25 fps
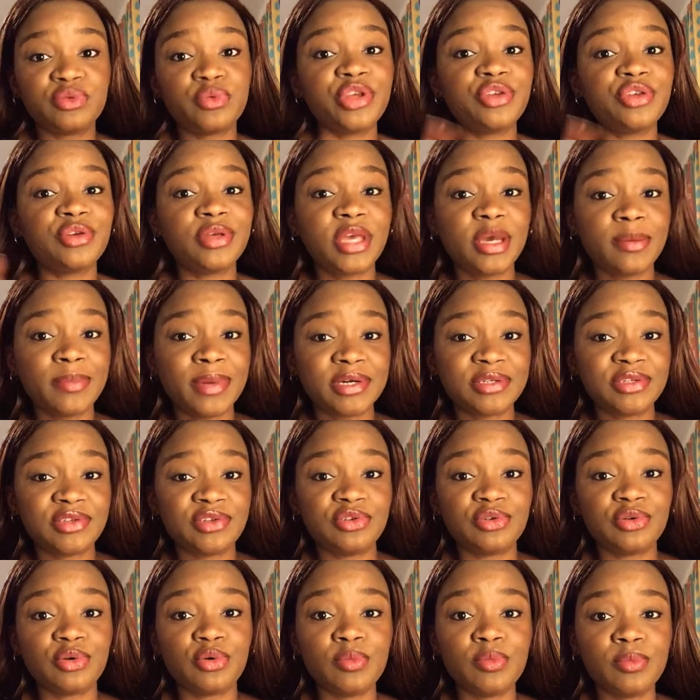When you get back to
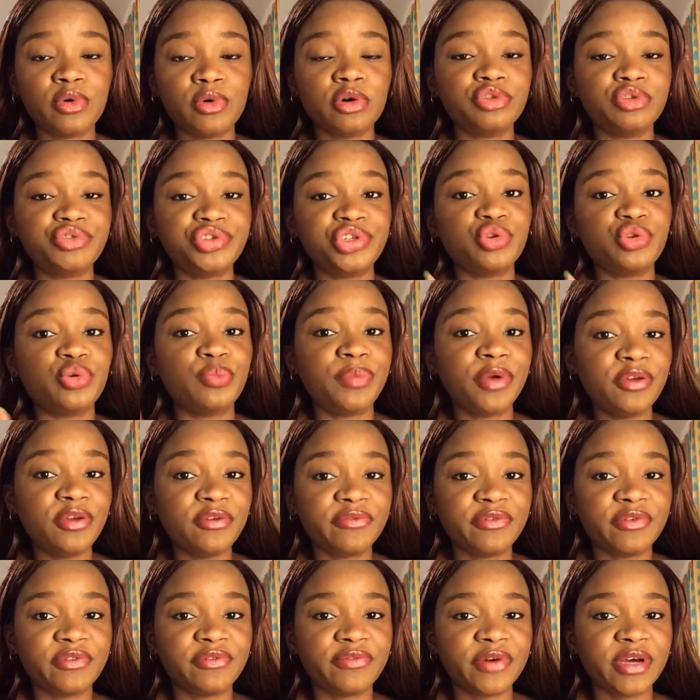your home country, they'll pay you
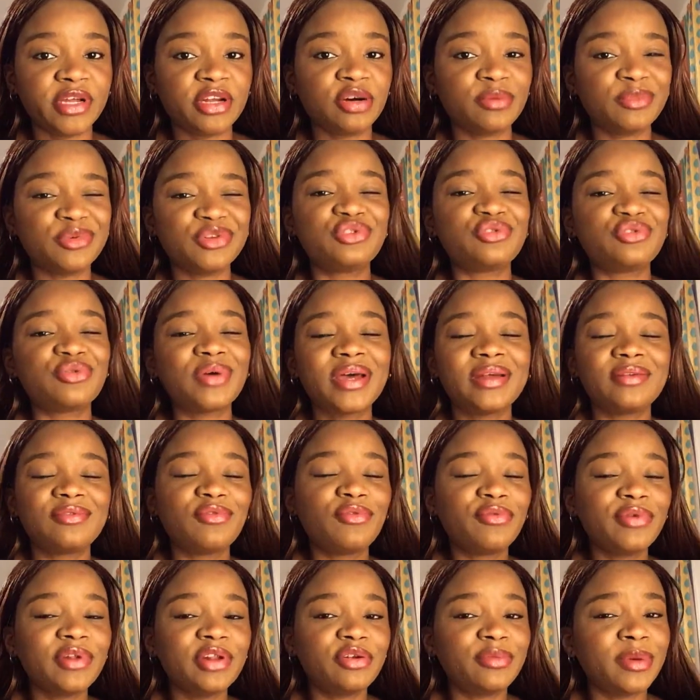for the final month. So I
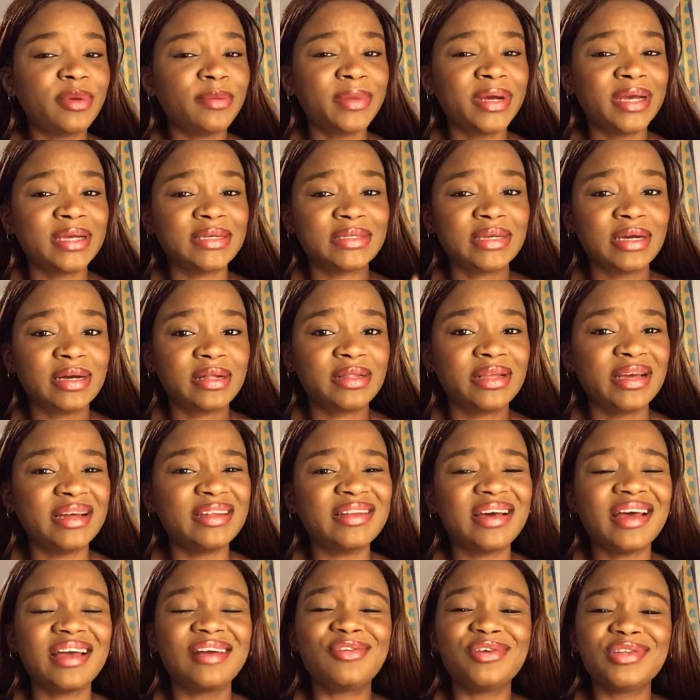don't really remember exactly,
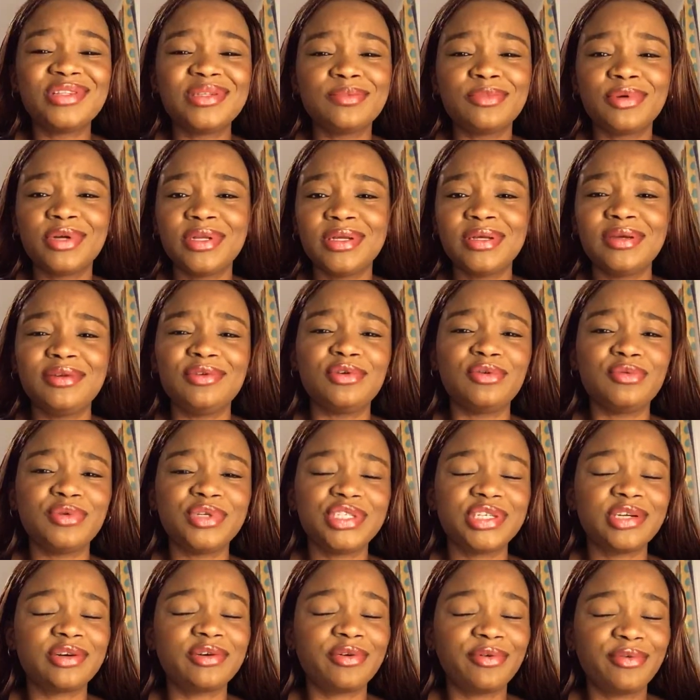and I got the money in
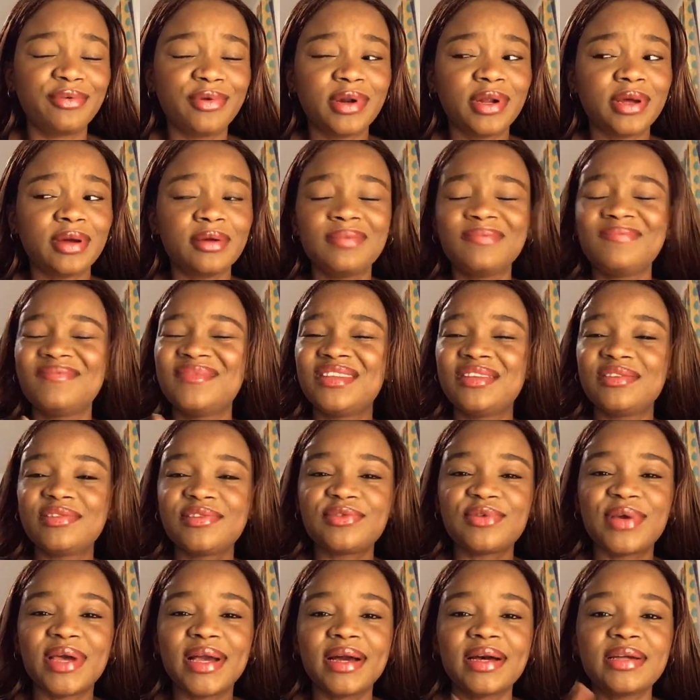Norwegian krona,
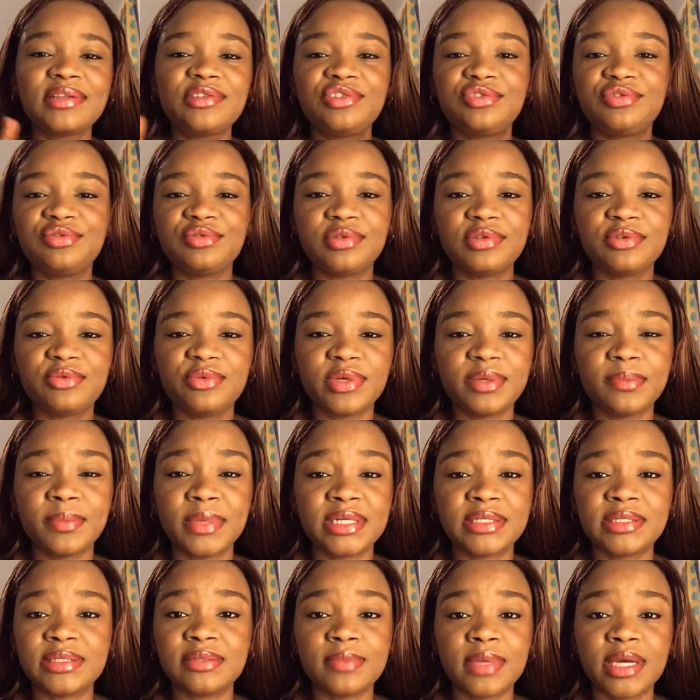so I can't do the quick
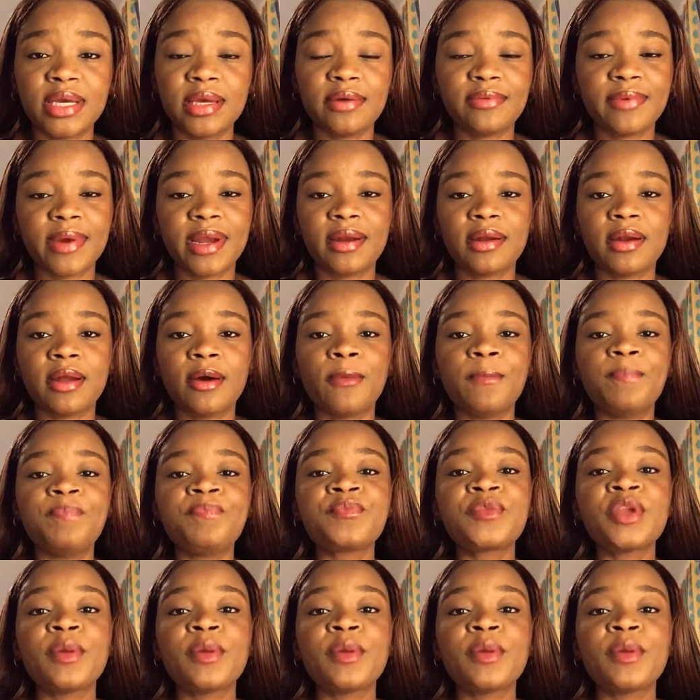maths in my head right now.